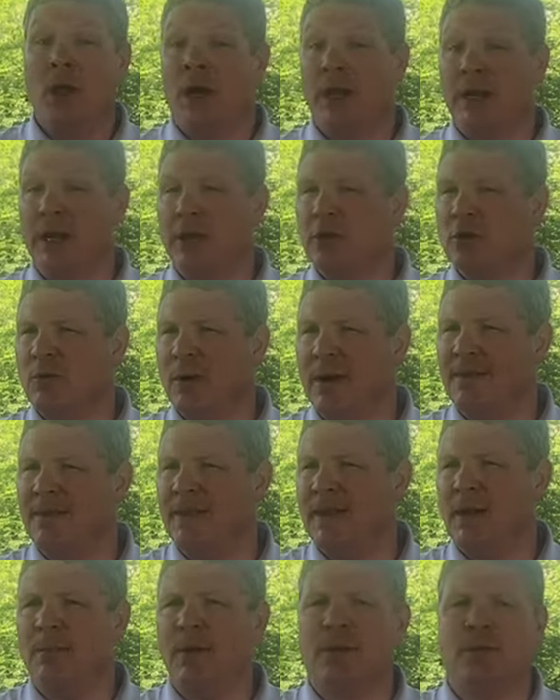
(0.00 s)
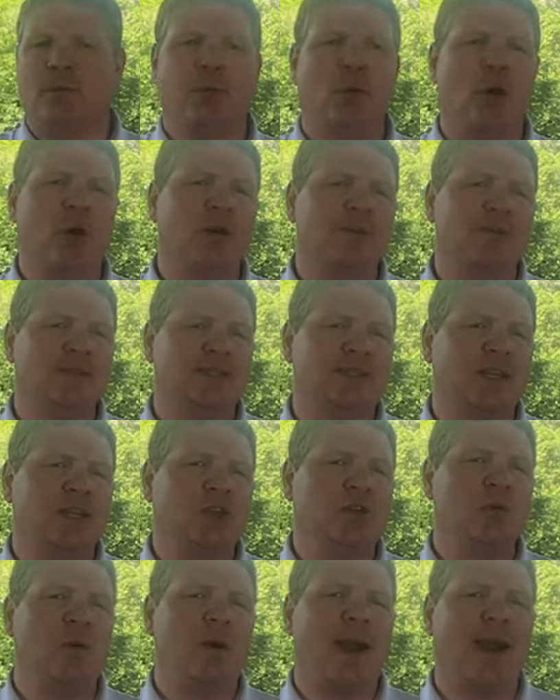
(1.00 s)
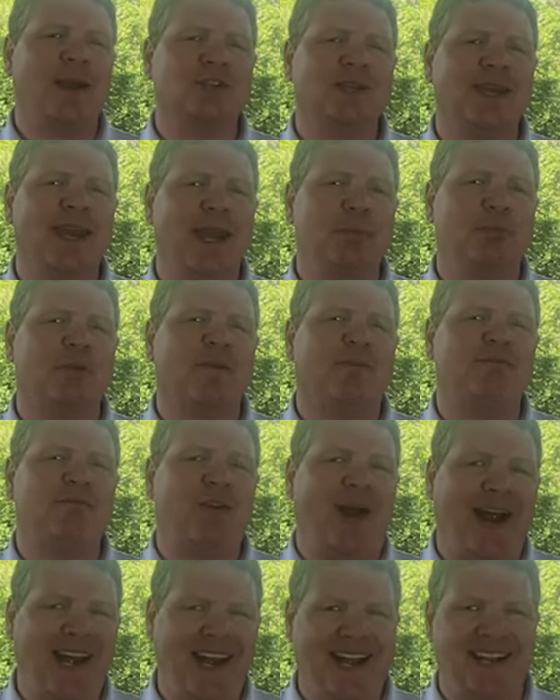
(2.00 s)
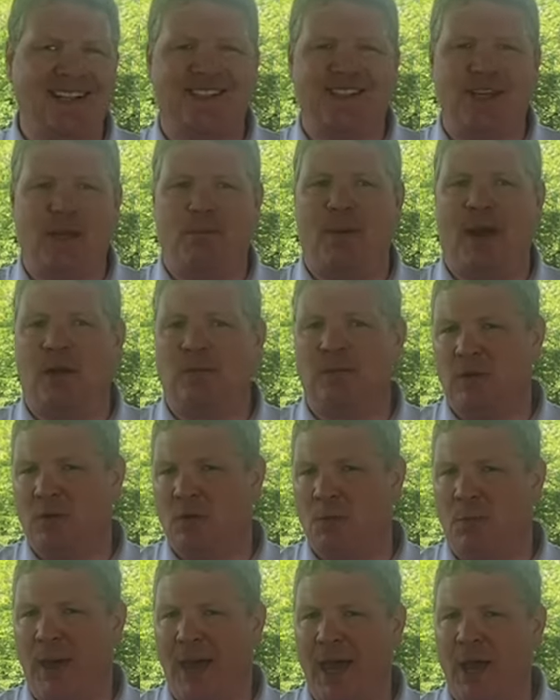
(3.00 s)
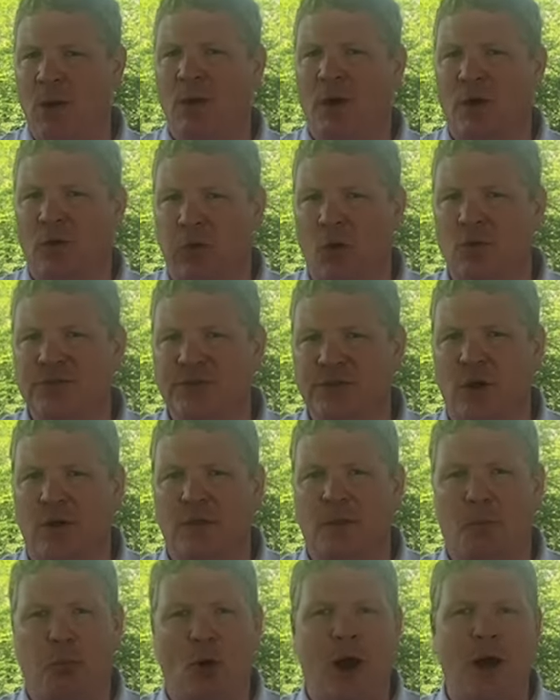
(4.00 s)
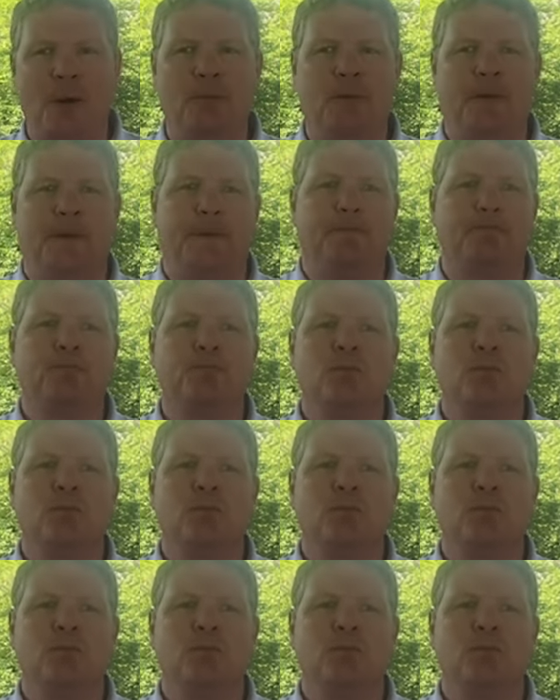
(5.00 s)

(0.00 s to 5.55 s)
Another great thing about the program is that you are actually able to finance the amount that you pay when closing on the property.